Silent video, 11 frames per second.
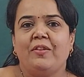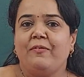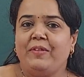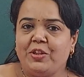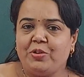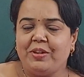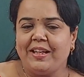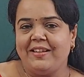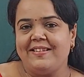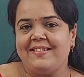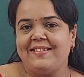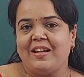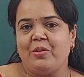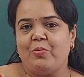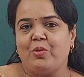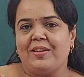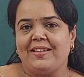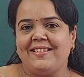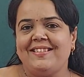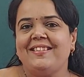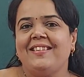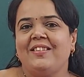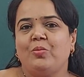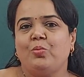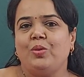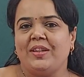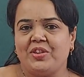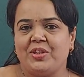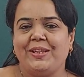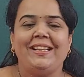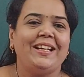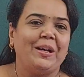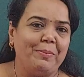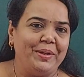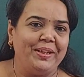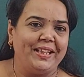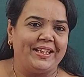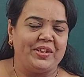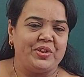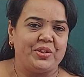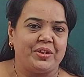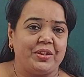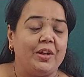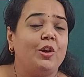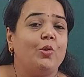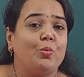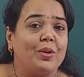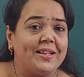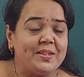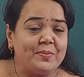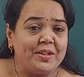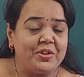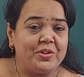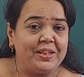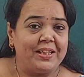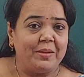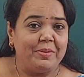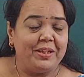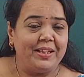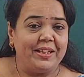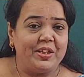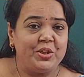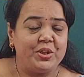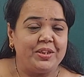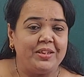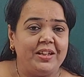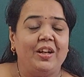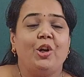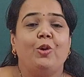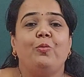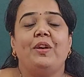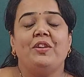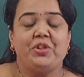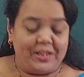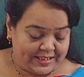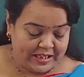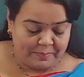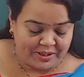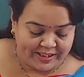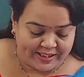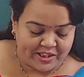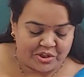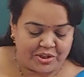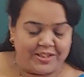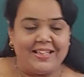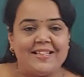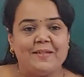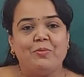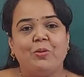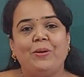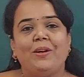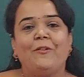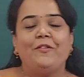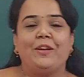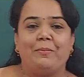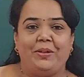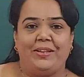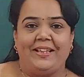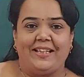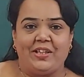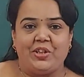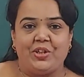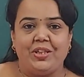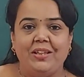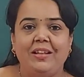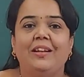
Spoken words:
we should understand what is virtual communication. What is virtual communication? Virtual communication is mode of communication